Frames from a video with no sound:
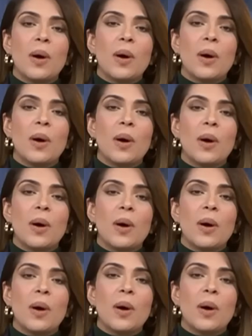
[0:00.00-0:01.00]

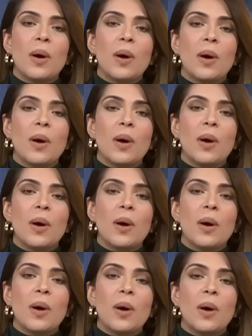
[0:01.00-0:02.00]

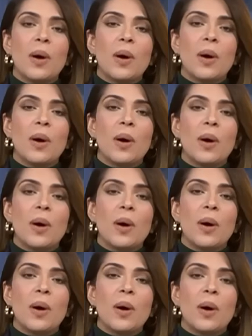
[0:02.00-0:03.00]

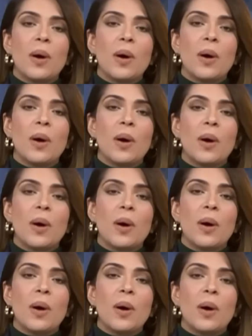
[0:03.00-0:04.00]

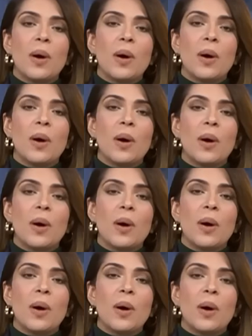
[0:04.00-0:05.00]

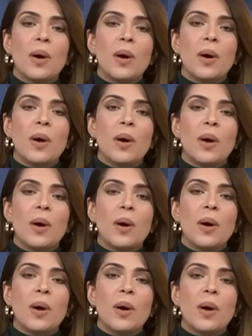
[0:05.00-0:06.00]

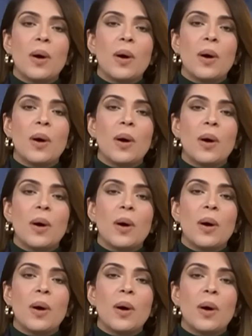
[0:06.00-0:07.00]

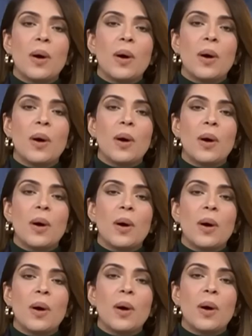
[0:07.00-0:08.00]
The person shown says nothing.